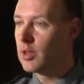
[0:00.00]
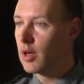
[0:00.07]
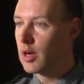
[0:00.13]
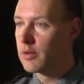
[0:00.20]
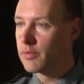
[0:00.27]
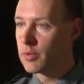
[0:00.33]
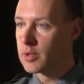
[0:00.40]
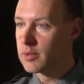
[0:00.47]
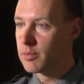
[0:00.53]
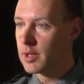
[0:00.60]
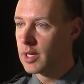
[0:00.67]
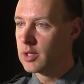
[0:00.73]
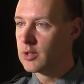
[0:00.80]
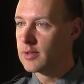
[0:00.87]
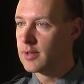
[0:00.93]
law enforcement
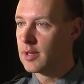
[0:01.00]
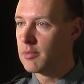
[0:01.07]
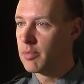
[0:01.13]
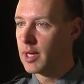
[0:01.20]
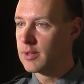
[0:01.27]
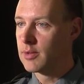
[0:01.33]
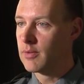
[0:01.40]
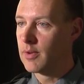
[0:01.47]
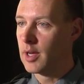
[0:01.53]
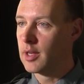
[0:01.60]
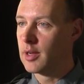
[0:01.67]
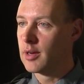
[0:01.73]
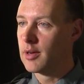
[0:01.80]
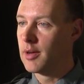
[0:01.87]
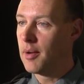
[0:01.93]
agency in
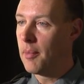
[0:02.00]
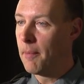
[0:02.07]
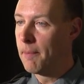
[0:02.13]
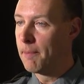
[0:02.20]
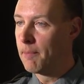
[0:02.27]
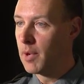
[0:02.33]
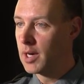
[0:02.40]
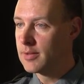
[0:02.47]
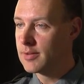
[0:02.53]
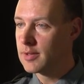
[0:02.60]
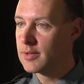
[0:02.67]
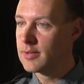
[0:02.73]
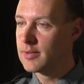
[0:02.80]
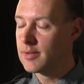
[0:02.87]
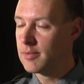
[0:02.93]
Pennsylvania must
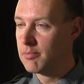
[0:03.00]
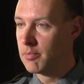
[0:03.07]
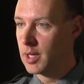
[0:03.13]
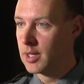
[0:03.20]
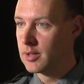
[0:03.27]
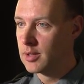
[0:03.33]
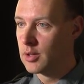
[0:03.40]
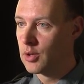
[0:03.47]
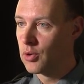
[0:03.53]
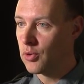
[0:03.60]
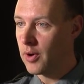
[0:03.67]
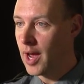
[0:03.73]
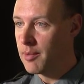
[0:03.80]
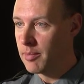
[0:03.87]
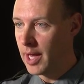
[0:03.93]
submit
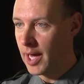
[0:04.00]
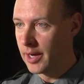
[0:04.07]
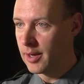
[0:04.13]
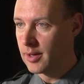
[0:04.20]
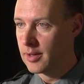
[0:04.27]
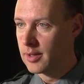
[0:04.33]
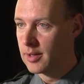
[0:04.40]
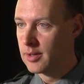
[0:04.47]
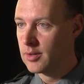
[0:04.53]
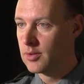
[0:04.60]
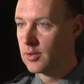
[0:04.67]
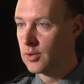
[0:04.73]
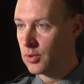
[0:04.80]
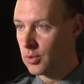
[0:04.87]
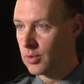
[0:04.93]
crime data
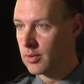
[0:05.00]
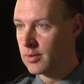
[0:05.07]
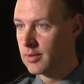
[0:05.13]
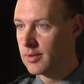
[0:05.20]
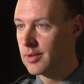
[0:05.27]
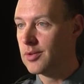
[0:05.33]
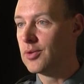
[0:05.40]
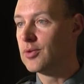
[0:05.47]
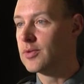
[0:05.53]
to the